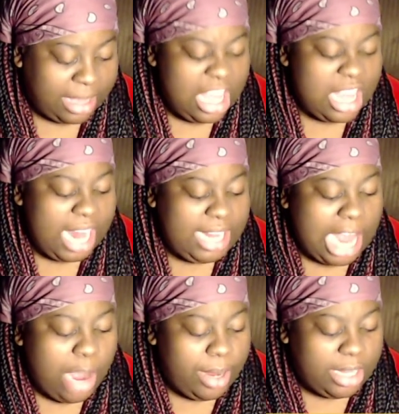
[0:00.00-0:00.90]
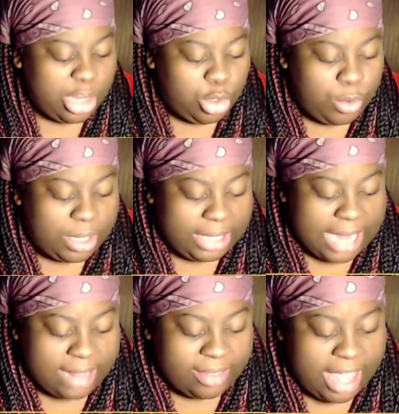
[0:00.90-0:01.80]
allowing the nuclei
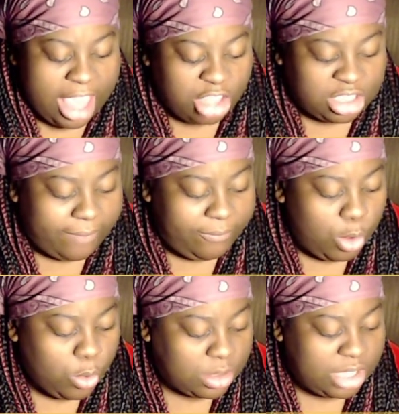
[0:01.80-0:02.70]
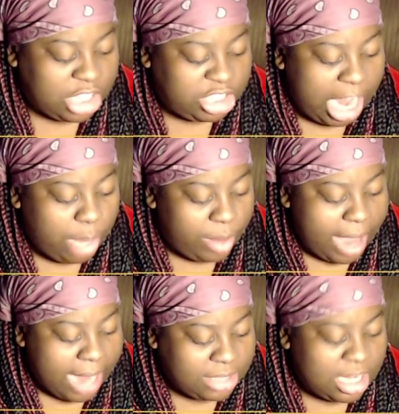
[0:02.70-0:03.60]
they held to fuse in a chain reaction